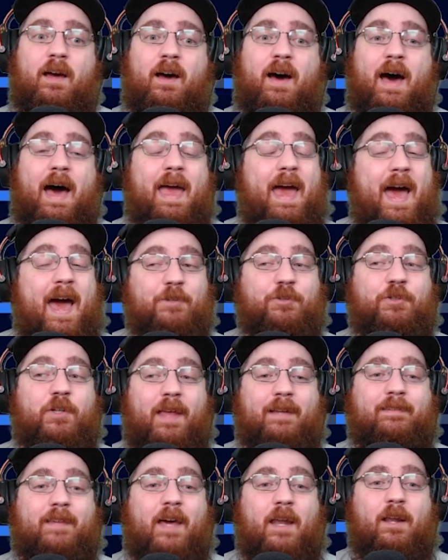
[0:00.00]
I actually
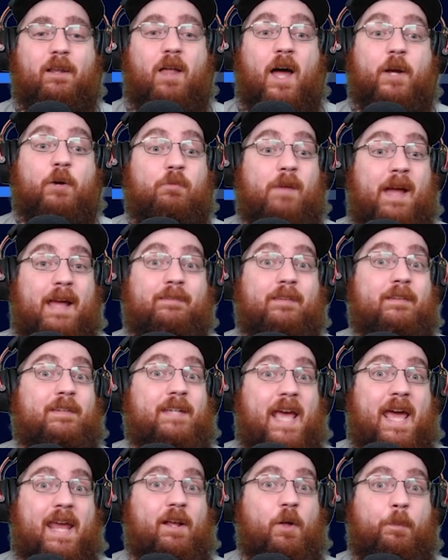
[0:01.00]
like that a lot. Granted,
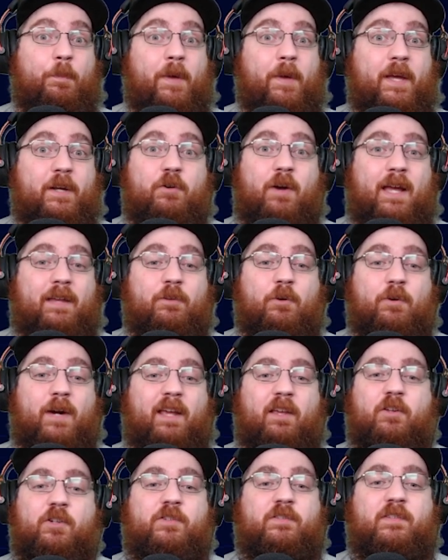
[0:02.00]
Tannehill played great in the
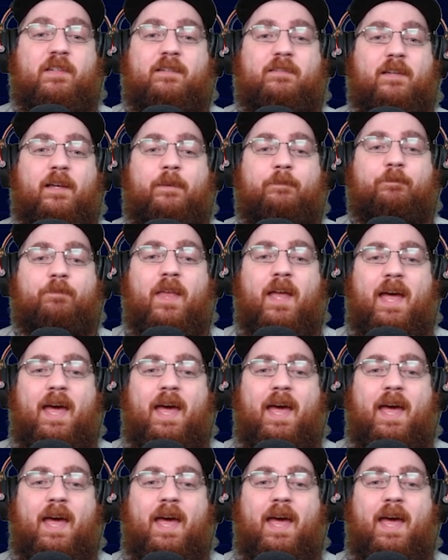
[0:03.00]
regular season.